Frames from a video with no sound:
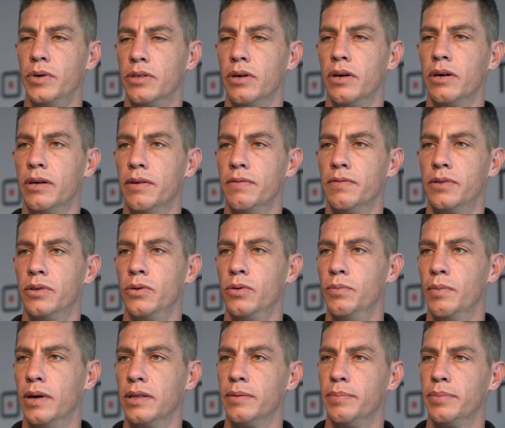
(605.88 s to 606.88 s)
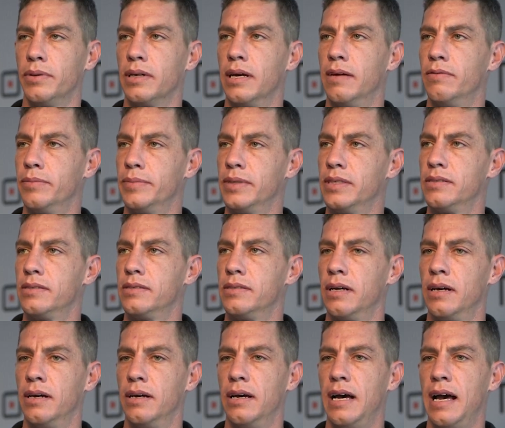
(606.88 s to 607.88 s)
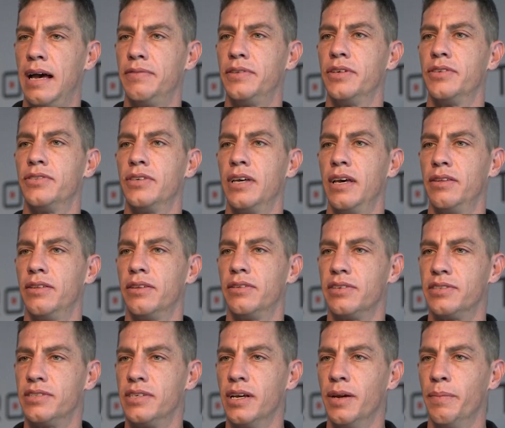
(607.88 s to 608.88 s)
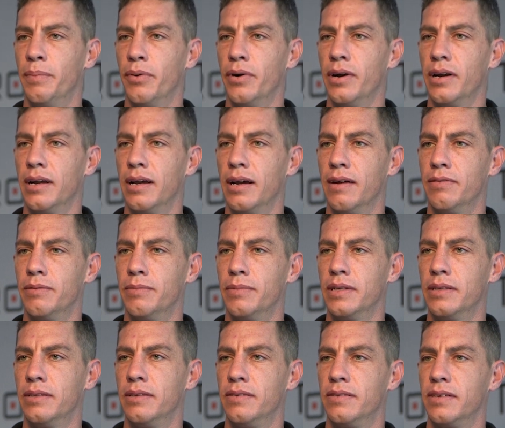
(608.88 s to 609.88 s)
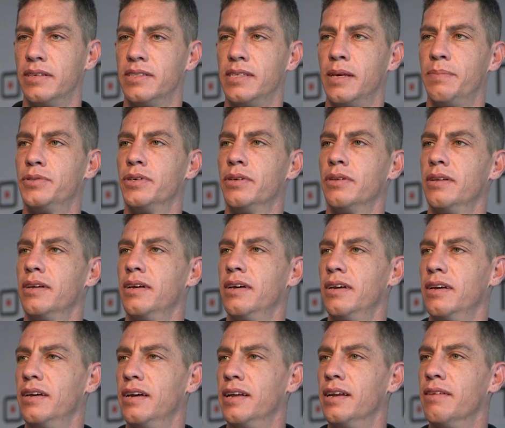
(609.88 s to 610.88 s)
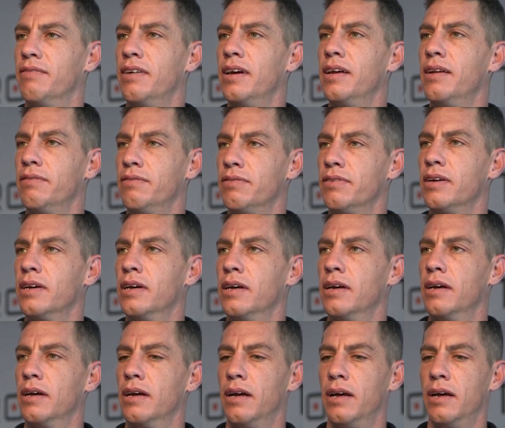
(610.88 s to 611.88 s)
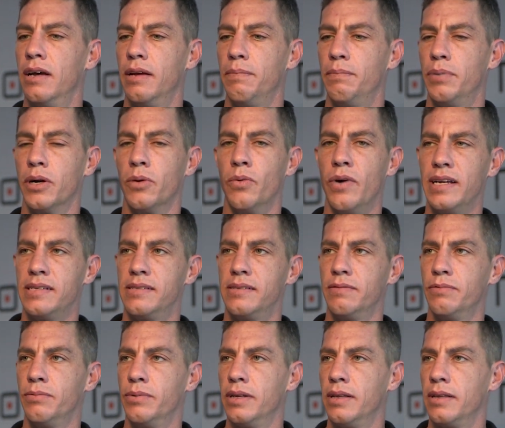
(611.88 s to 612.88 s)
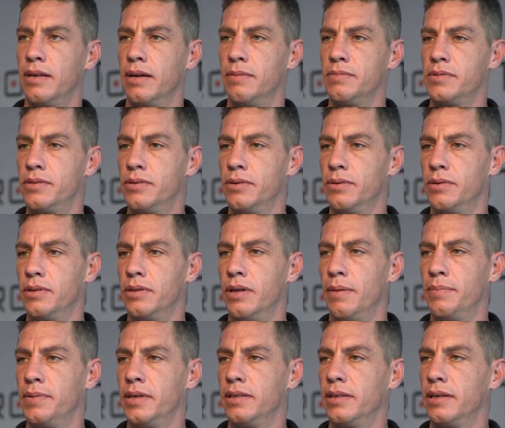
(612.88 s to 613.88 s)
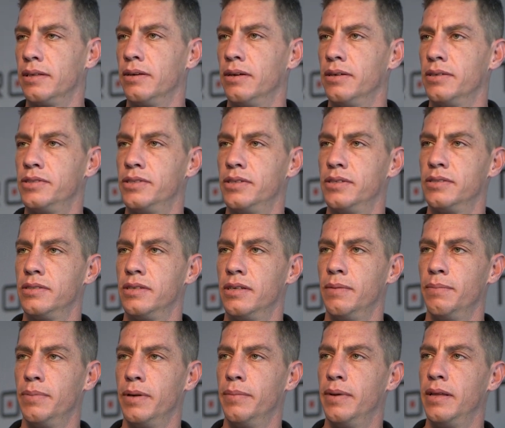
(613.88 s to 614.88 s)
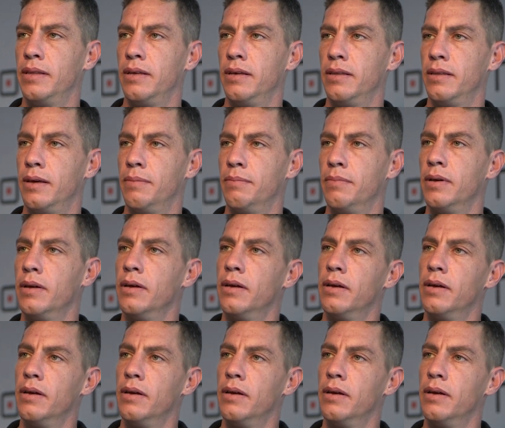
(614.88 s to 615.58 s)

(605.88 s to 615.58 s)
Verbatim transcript: We're talking to multiple governments. Uh, I have to say that the Singaporean government is exceptionally innovative and progressive when it comes to adopting technologies and implementing them